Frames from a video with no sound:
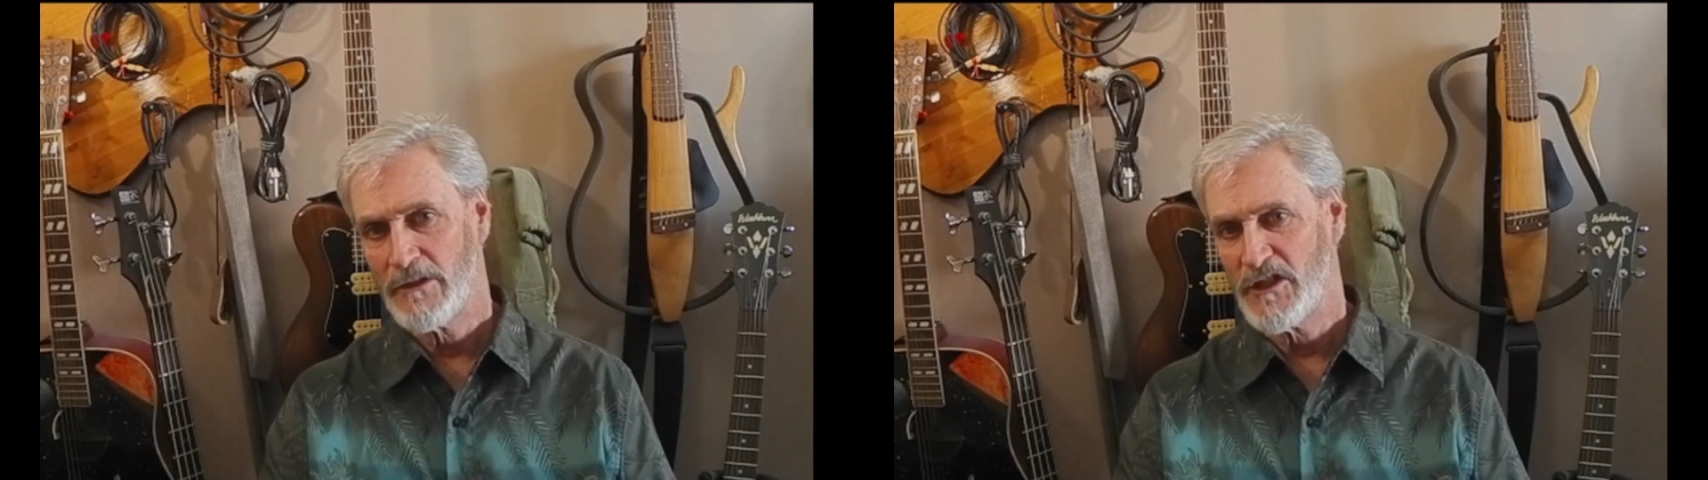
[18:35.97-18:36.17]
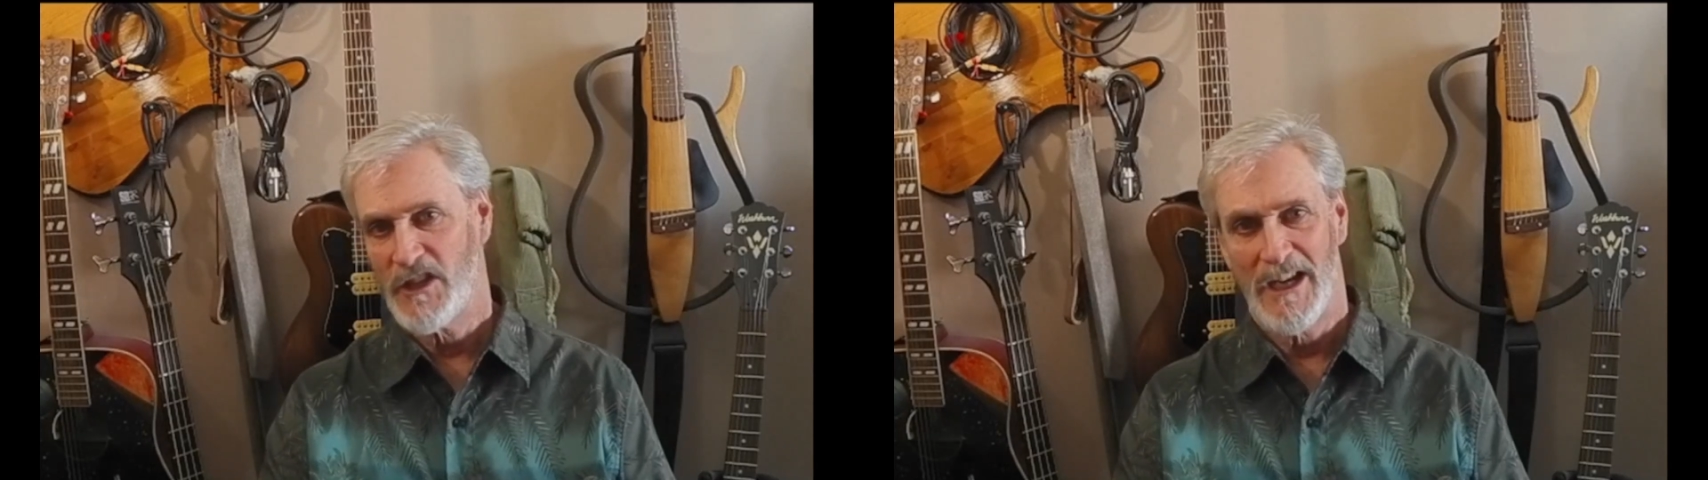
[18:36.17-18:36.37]

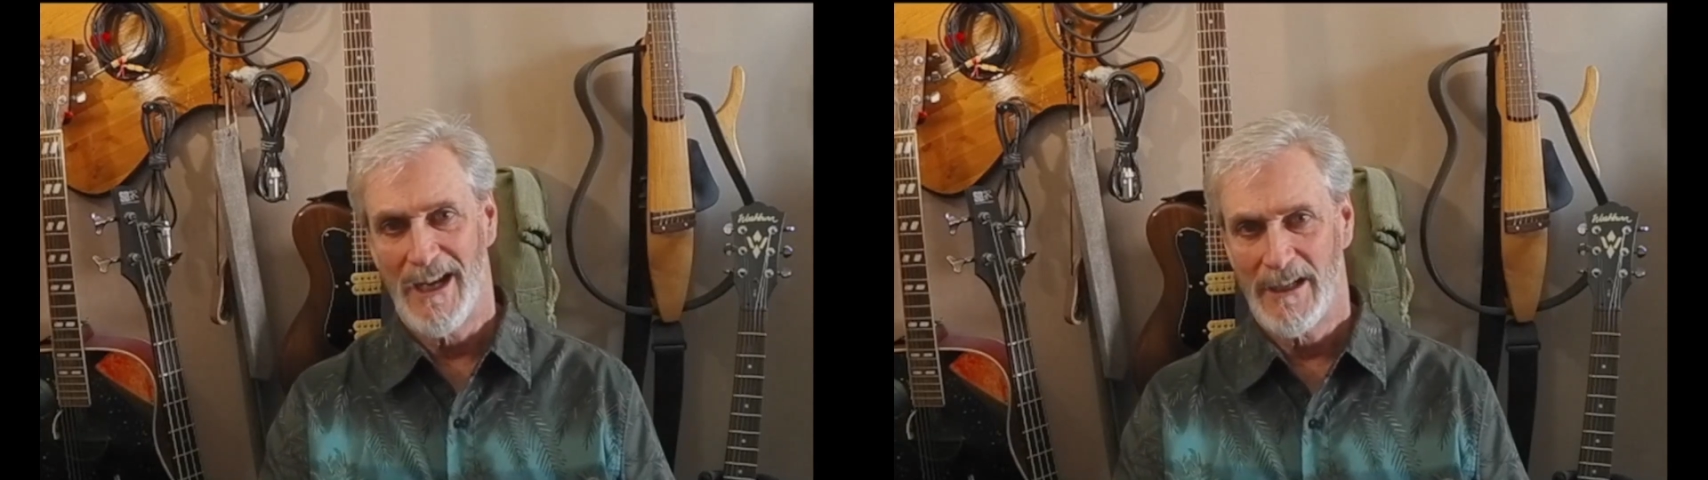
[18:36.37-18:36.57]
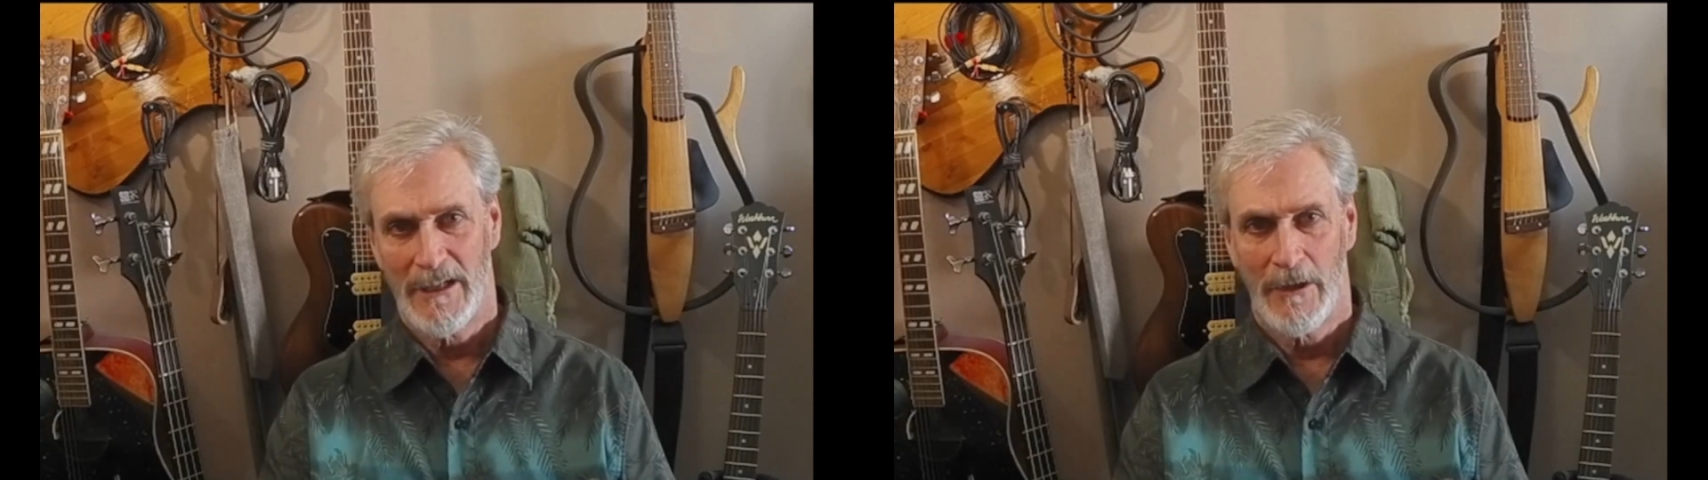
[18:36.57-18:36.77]
Did you
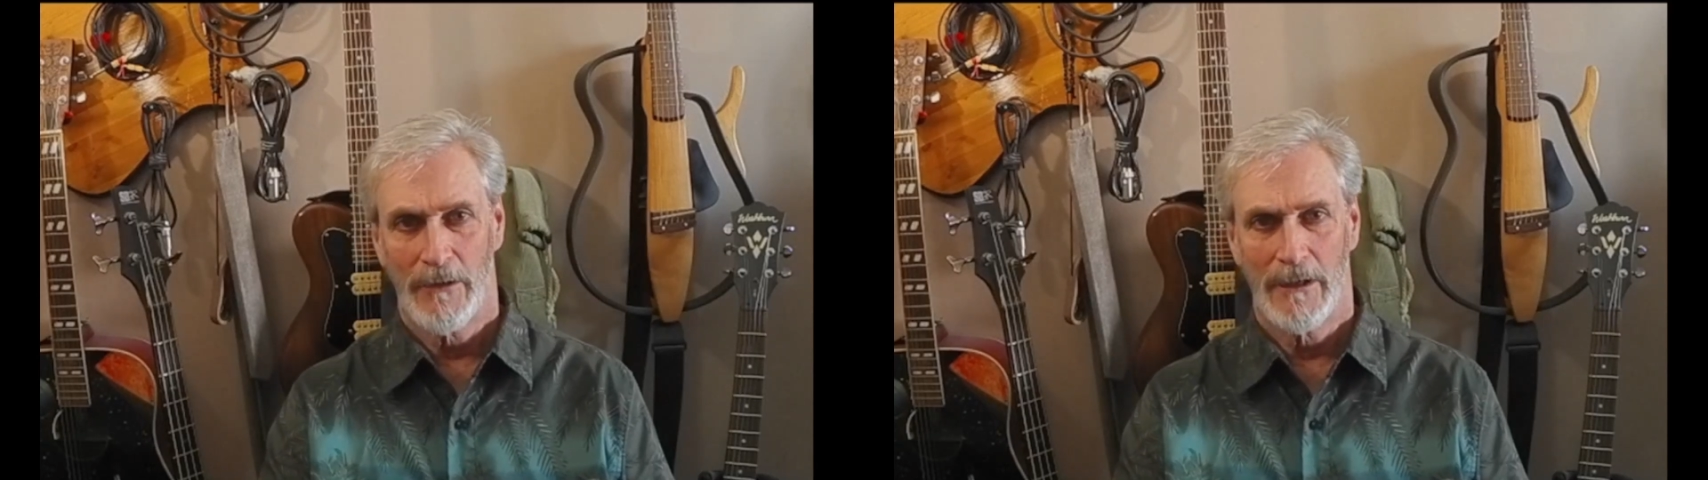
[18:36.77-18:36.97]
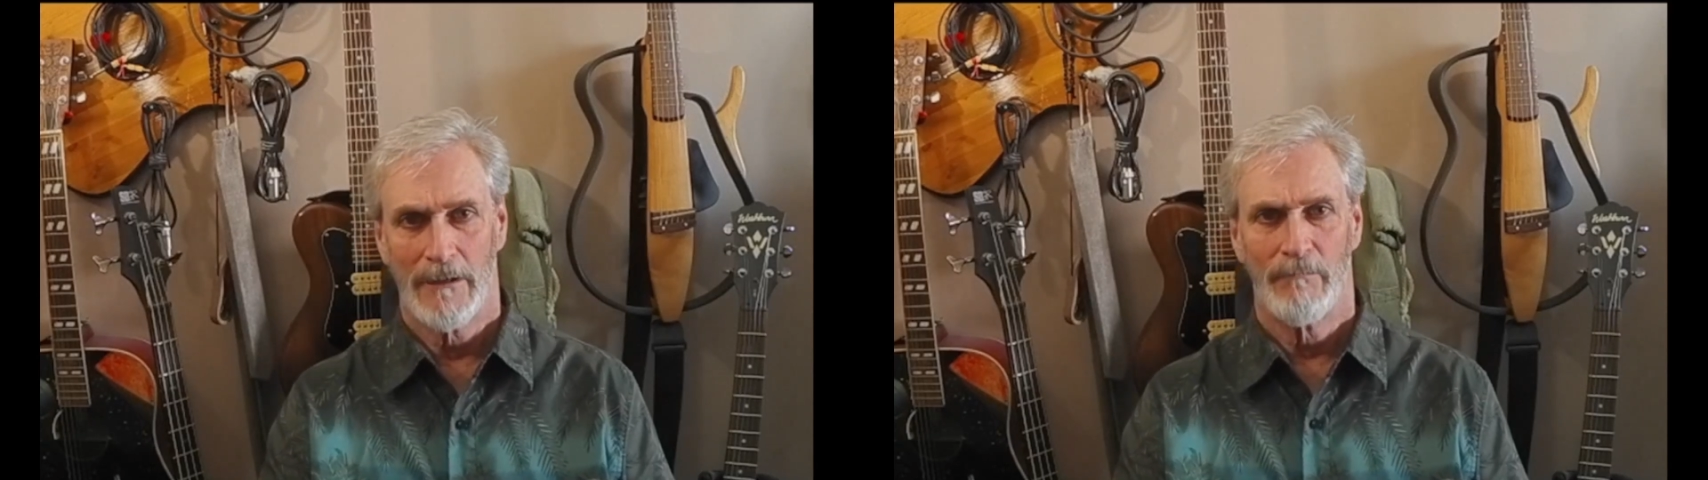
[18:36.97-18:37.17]
gain
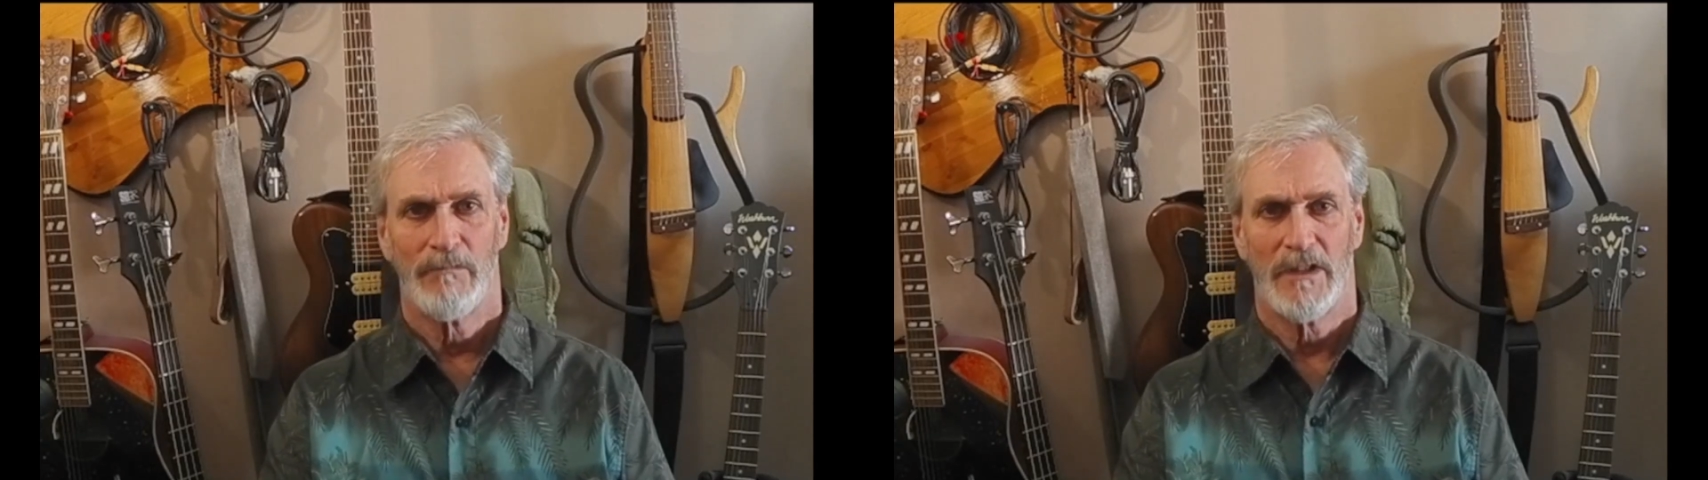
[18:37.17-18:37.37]
anything?